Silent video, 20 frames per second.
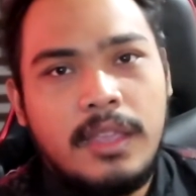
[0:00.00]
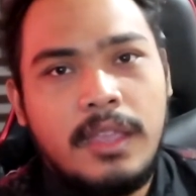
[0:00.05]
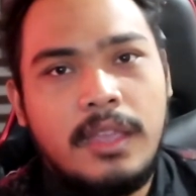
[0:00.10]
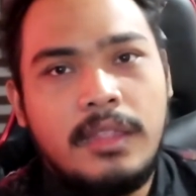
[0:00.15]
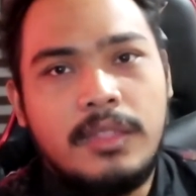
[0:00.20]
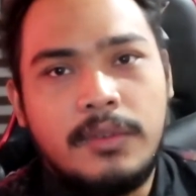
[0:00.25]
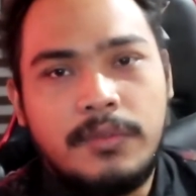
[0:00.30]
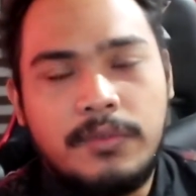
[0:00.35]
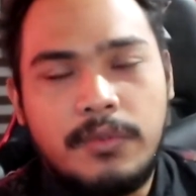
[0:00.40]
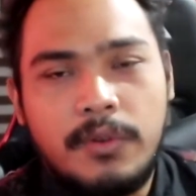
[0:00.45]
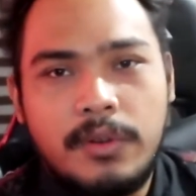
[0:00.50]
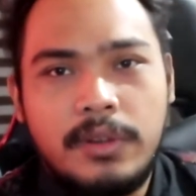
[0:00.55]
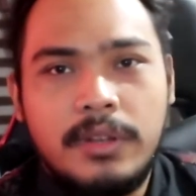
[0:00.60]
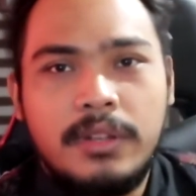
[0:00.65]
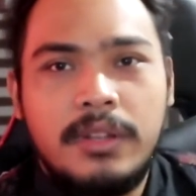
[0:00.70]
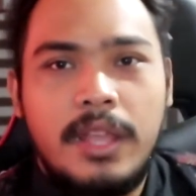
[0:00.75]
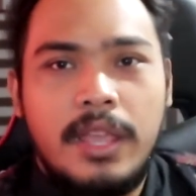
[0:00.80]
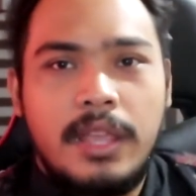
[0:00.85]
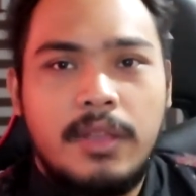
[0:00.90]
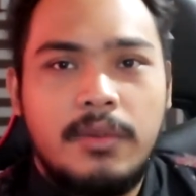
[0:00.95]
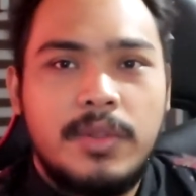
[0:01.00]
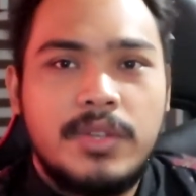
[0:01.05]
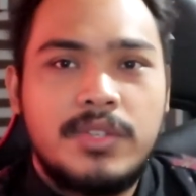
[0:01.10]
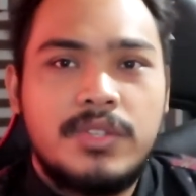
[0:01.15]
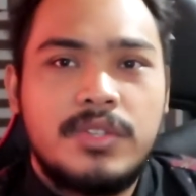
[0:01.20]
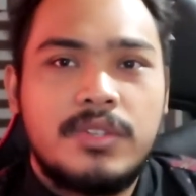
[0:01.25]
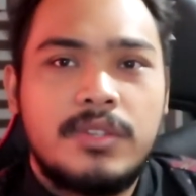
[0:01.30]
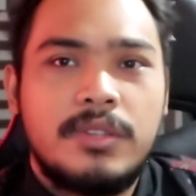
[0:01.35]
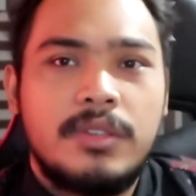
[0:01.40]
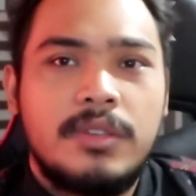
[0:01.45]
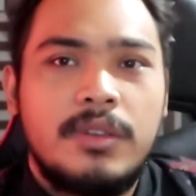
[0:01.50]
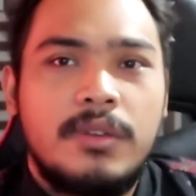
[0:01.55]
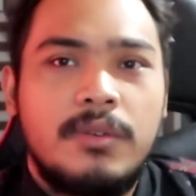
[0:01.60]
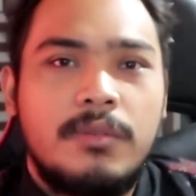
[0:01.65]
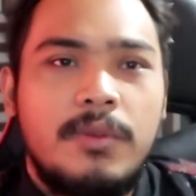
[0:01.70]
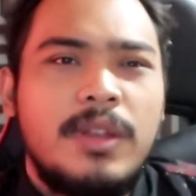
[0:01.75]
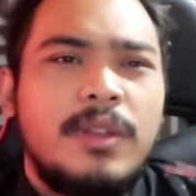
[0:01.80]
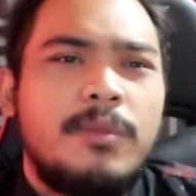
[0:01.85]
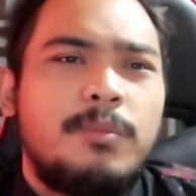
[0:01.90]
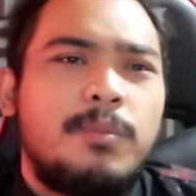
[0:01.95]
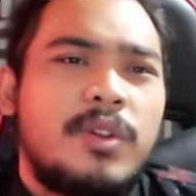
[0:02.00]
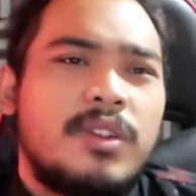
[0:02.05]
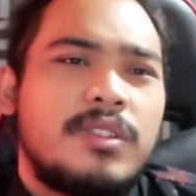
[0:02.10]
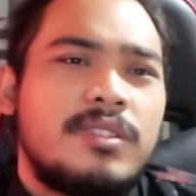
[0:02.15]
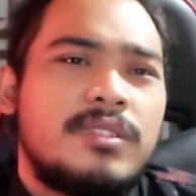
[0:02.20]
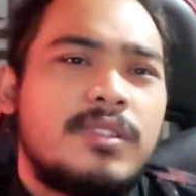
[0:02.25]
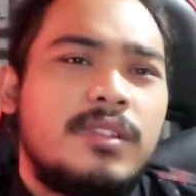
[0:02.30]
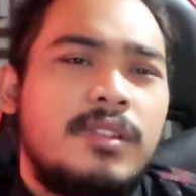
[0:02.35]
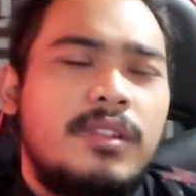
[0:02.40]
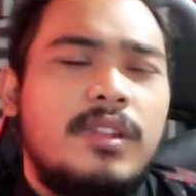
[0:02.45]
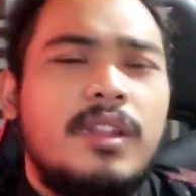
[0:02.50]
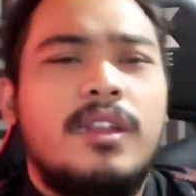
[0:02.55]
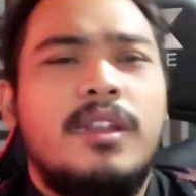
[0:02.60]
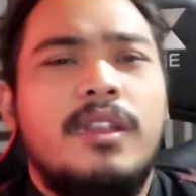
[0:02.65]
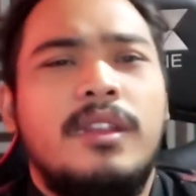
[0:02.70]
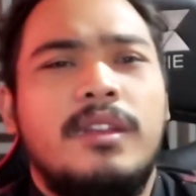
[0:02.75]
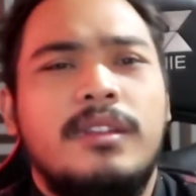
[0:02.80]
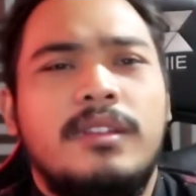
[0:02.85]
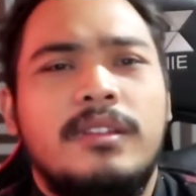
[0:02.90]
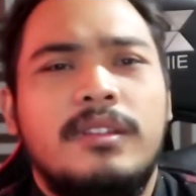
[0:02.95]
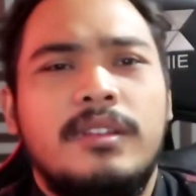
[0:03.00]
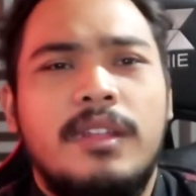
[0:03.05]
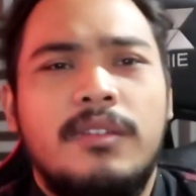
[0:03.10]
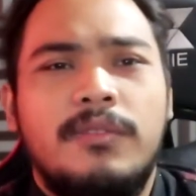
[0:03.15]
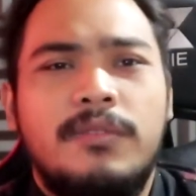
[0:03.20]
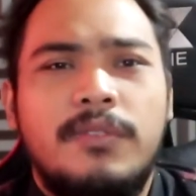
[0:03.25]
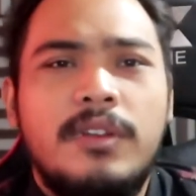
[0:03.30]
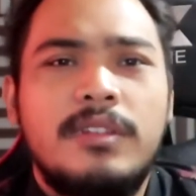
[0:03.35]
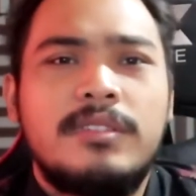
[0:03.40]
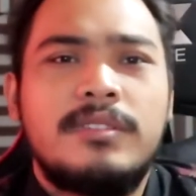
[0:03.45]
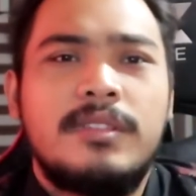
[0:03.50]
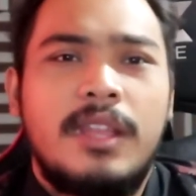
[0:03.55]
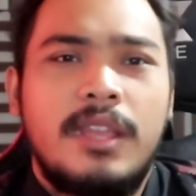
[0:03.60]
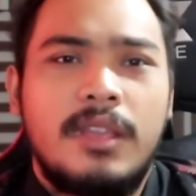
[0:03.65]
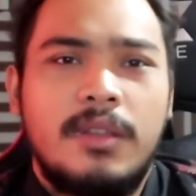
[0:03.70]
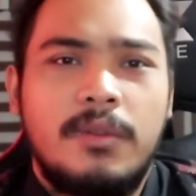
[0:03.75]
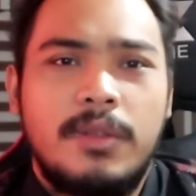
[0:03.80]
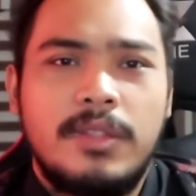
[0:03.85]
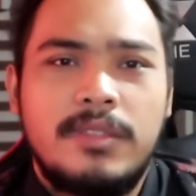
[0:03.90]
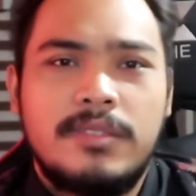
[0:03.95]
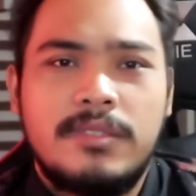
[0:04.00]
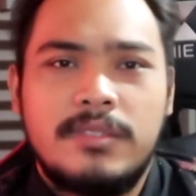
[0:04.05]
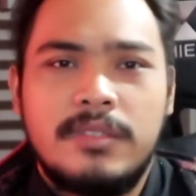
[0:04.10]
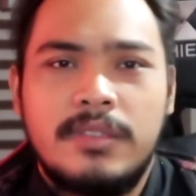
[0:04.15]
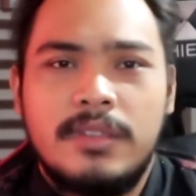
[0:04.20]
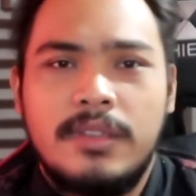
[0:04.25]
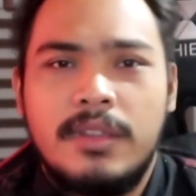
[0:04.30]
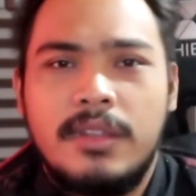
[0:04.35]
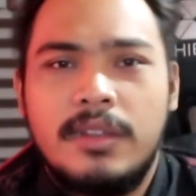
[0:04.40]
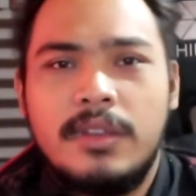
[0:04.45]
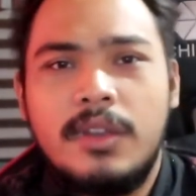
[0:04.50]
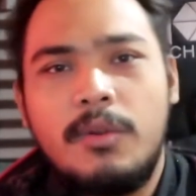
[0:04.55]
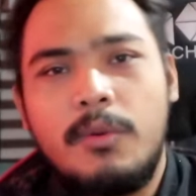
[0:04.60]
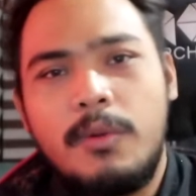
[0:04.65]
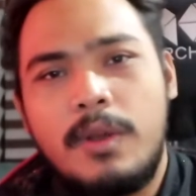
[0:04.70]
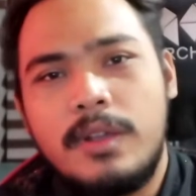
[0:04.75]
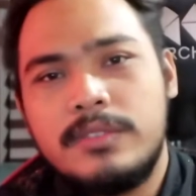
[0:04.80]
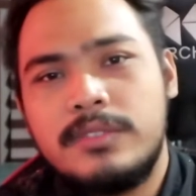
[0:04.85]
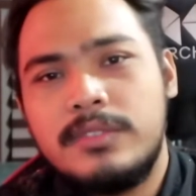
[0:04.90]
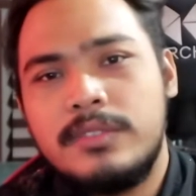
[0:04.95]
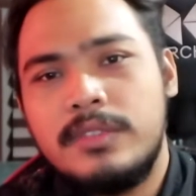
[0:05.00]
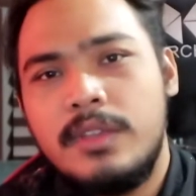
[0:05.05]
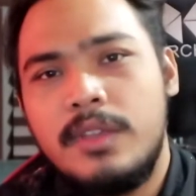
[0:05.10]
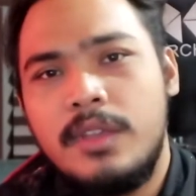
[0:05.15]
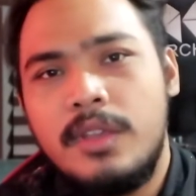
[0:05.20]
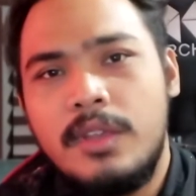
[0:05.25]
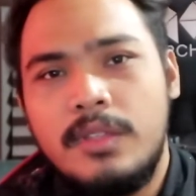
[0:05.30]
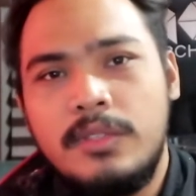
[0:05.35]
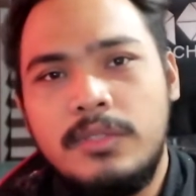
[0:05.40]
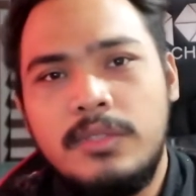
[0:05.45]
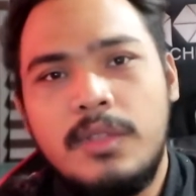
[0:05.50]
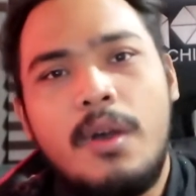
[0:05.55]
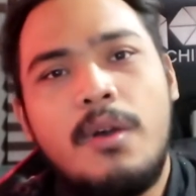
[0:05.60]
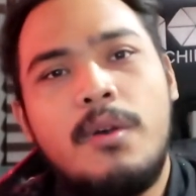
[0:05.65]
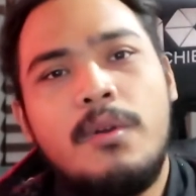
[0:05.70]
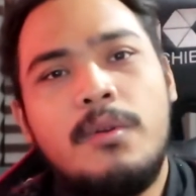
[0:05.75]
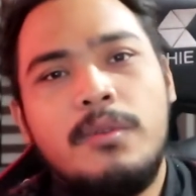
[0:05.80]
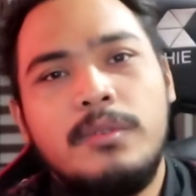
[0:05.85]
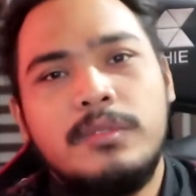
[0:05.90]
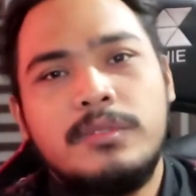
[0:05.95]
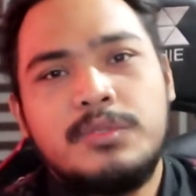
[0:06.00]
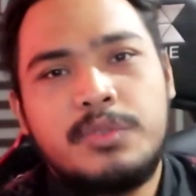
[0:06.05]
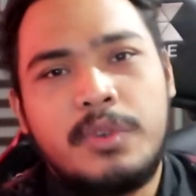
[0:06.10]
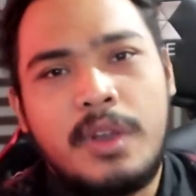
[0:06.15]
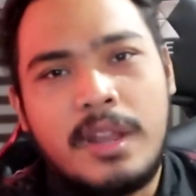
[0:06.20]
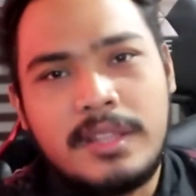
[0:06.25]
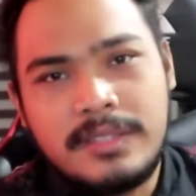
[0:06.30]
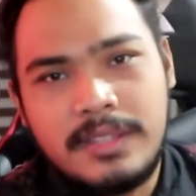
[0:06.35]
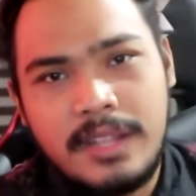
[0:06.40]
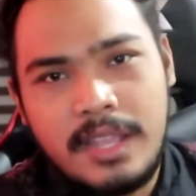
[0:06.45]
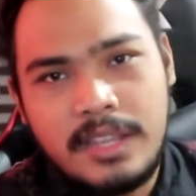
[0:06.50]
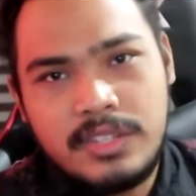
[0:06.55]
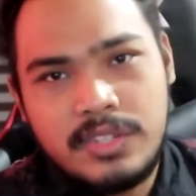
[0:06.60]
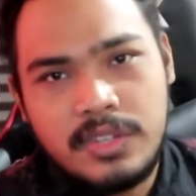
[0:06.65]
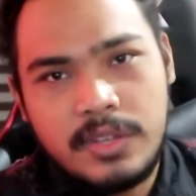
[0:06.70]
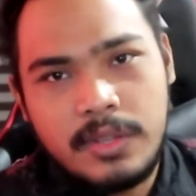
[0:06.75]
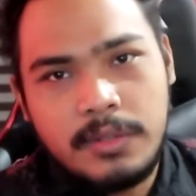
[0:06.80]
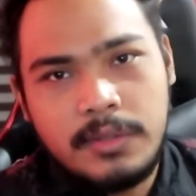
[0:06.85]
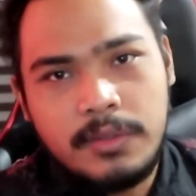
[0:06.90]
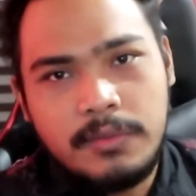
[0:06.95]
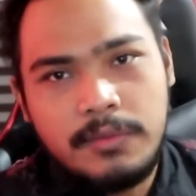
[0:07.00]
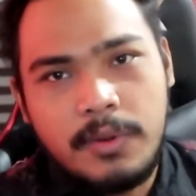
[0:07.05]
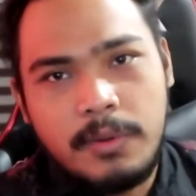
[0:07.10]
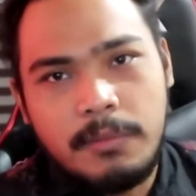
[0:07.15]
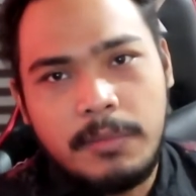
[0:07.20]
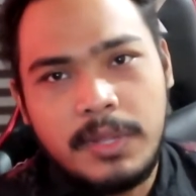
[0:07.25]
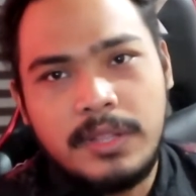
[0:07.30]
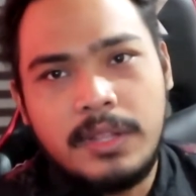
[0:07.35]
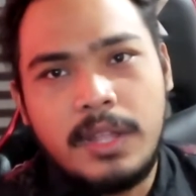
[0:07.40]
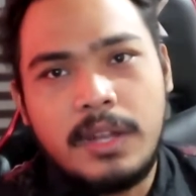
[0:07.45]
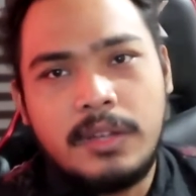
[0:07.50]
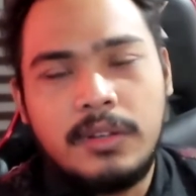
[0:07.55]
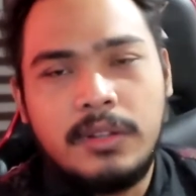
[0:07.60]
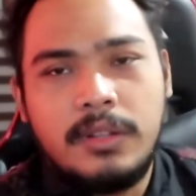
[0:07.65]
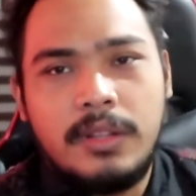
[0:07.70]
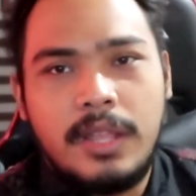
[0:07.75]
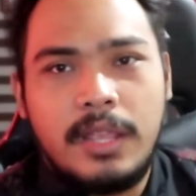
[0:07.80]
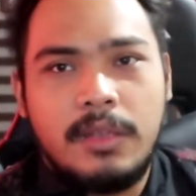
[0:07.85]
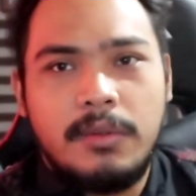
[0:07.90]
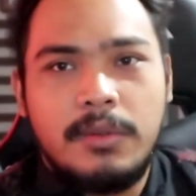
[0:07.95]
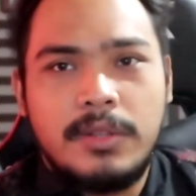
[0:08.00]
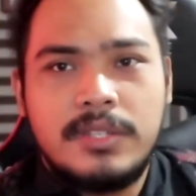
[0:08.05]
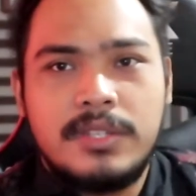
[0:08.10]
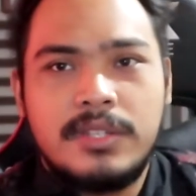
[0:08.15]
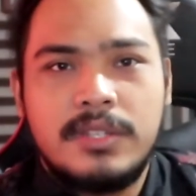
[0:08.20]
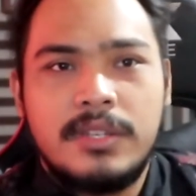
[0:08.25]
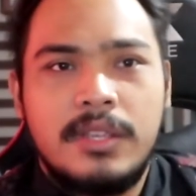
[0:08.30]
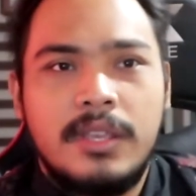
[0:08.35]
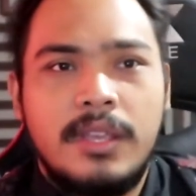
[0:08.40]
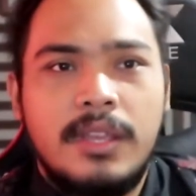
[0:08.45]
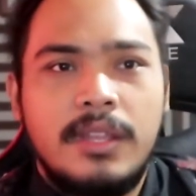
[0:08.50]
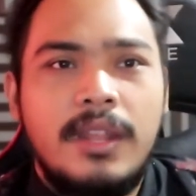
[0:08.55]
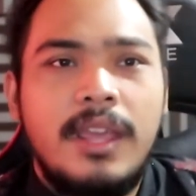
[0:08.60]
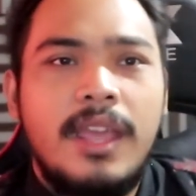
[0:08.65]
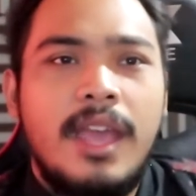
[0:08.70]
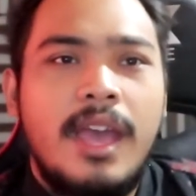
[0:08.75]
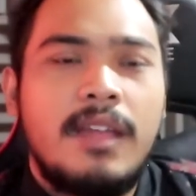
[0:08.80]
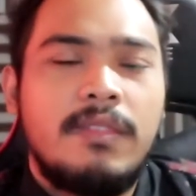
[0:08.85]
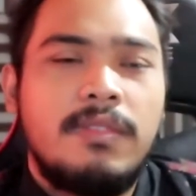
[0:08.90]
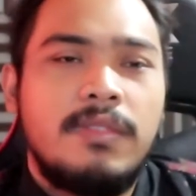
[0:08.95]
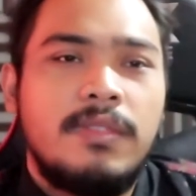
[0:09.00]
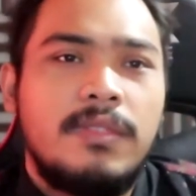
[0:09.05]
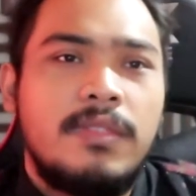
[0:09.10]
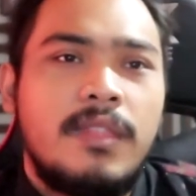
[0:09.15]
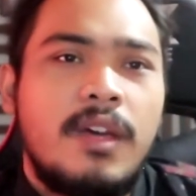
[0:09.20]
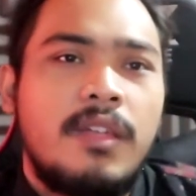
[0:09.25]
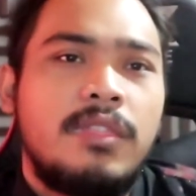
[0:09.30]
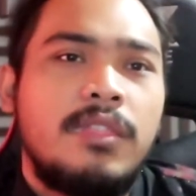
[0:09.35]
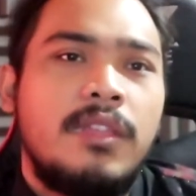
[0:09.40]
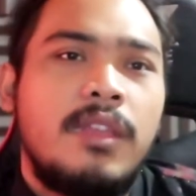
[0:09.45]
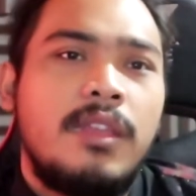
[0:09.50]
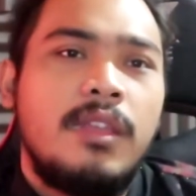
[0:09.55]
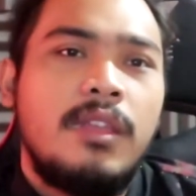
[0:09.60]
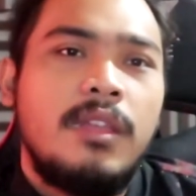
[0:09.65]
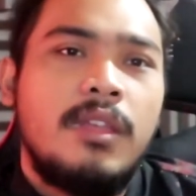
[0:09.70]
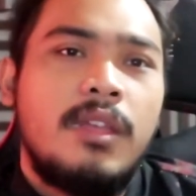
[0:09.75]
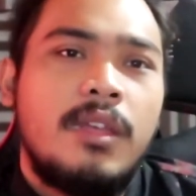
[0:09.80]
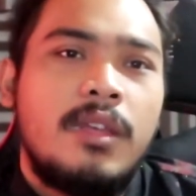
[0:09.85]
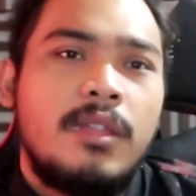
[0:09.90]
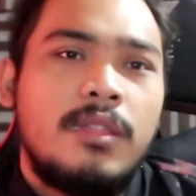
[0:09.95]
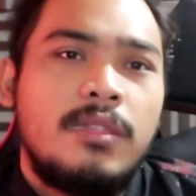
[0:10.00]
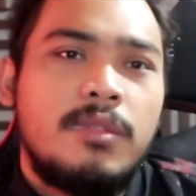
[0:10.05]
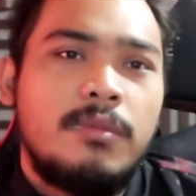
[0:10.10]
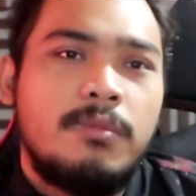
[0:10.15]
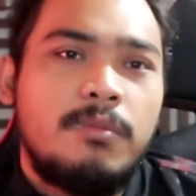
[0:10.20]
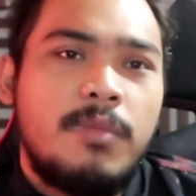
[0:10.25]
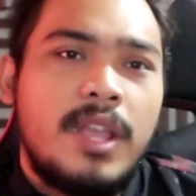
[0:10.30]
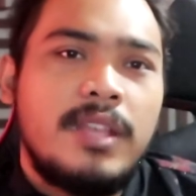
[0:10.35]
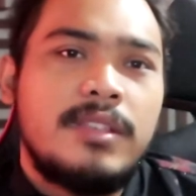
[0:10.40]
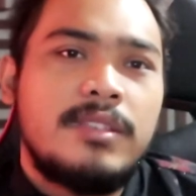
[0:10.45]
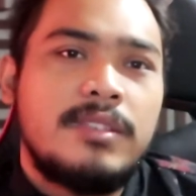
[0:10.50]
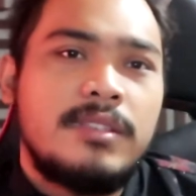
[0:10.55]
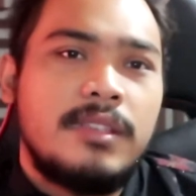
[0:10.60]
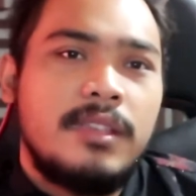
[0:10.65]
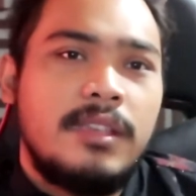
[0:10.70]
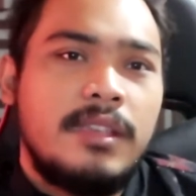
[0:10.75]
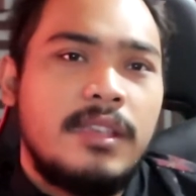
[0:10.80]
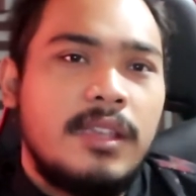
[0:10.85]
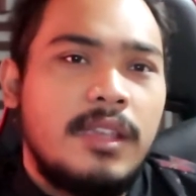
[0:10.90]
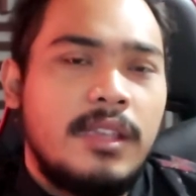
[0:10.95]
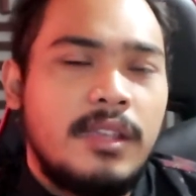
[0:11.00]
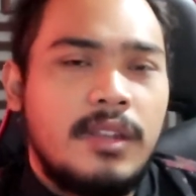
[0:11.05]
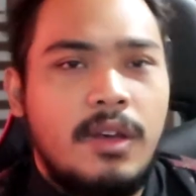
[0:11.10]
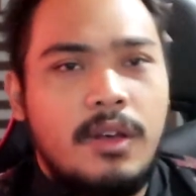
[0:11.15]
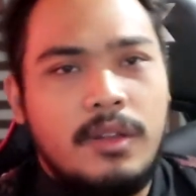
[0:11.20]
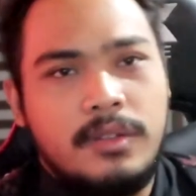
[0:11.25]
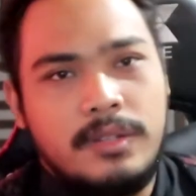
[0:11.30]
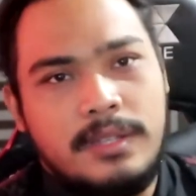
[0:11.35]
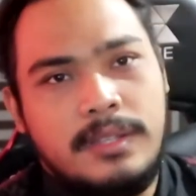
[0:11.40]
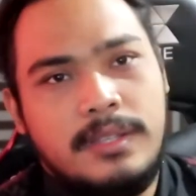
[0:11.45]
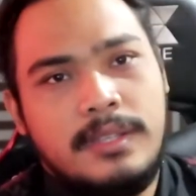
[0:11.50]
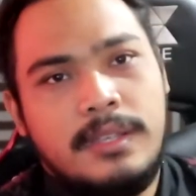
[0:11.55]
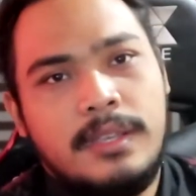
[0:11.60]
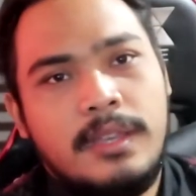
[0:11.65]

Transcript: in the foreign language. When a person learned their first language, there was no translation from another language. They had nothing to base it on.